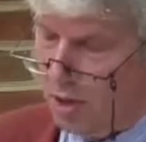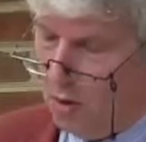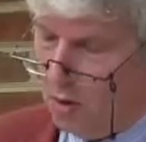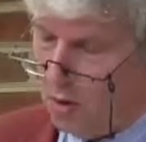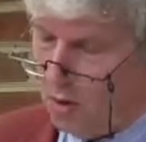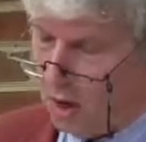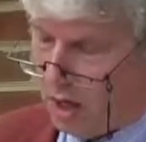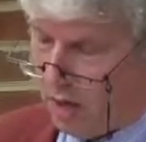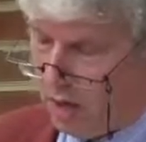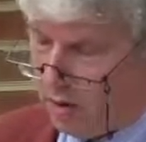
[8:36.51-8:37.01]

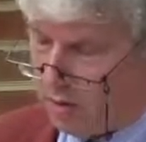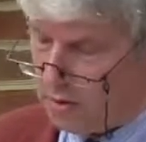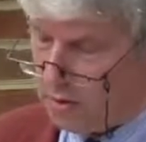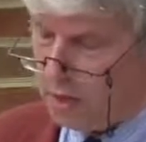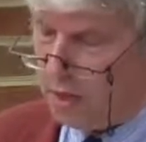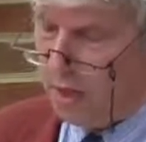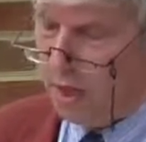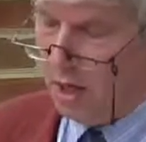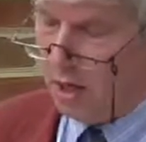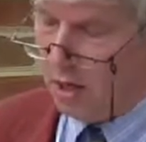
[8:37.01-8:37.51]
who
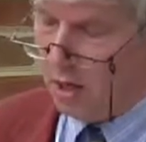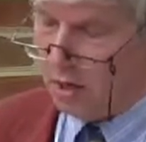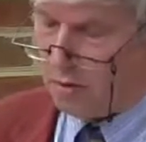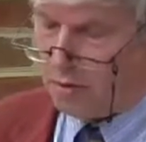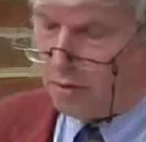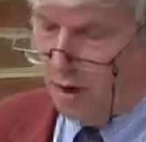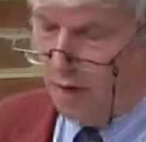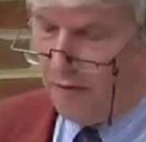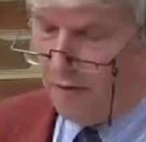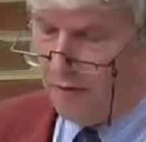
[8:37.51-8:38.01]
count
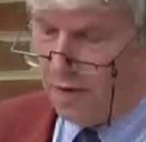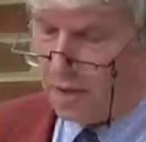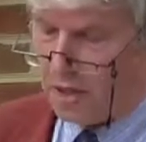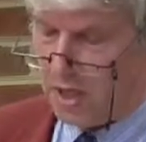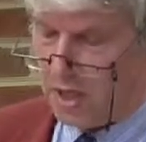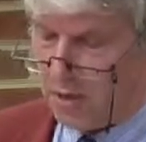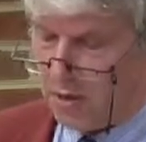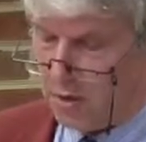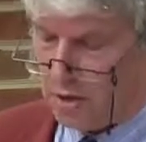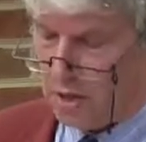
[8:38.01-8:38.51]
on roughness
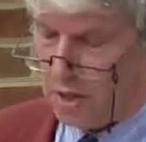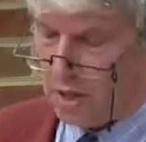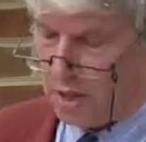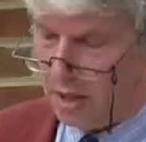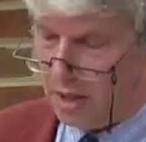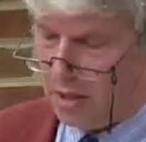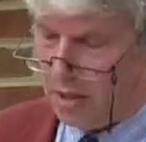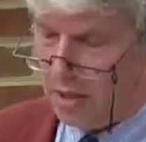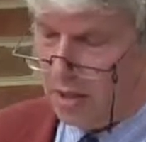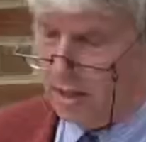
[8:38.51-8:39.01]
and
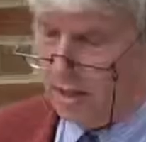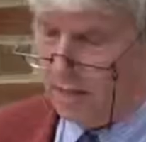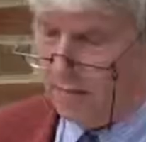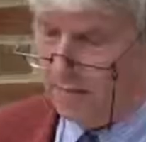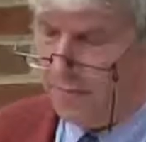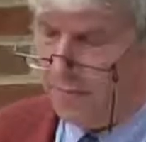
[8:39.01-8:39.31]
hostility.